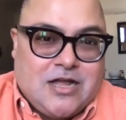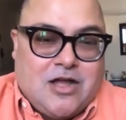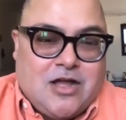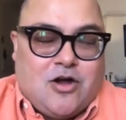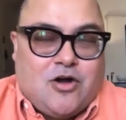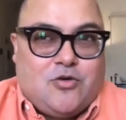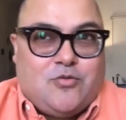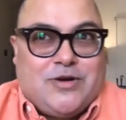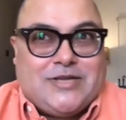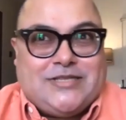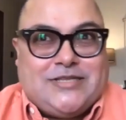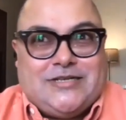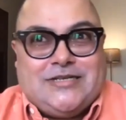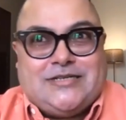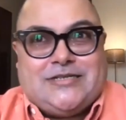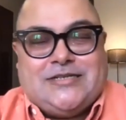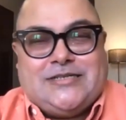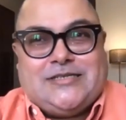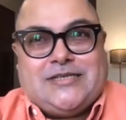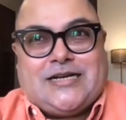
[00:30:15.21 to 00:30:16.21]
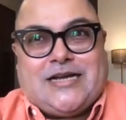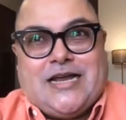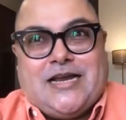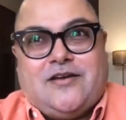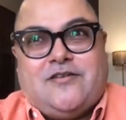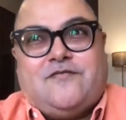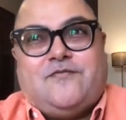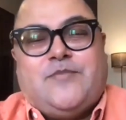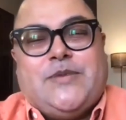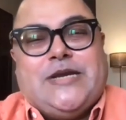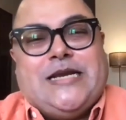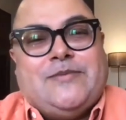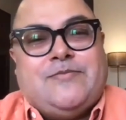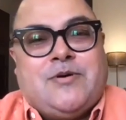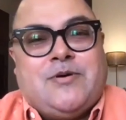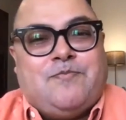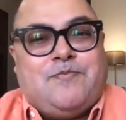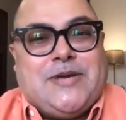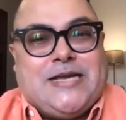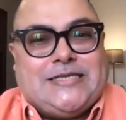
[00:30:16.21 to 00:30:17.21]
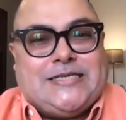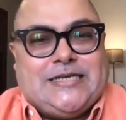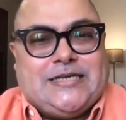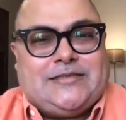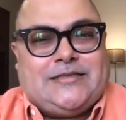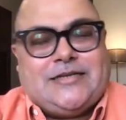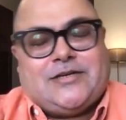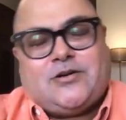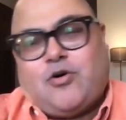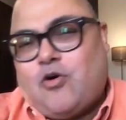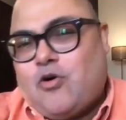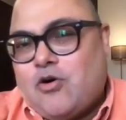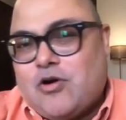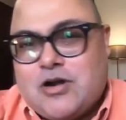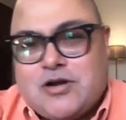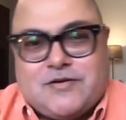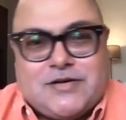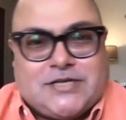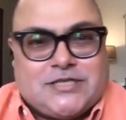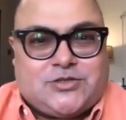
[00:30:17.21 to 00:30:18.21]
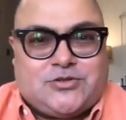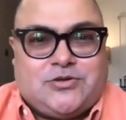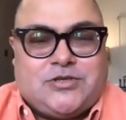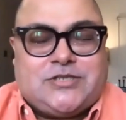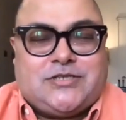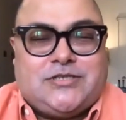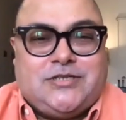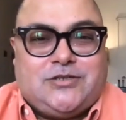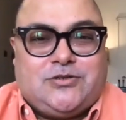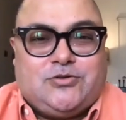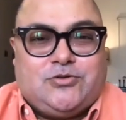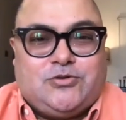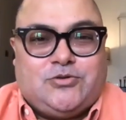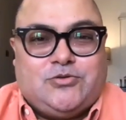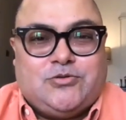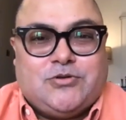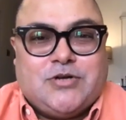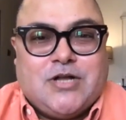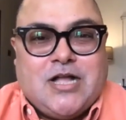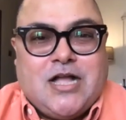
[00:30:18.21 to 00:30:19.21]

or whether it is the kind of minimum basic that all restaurants need to do?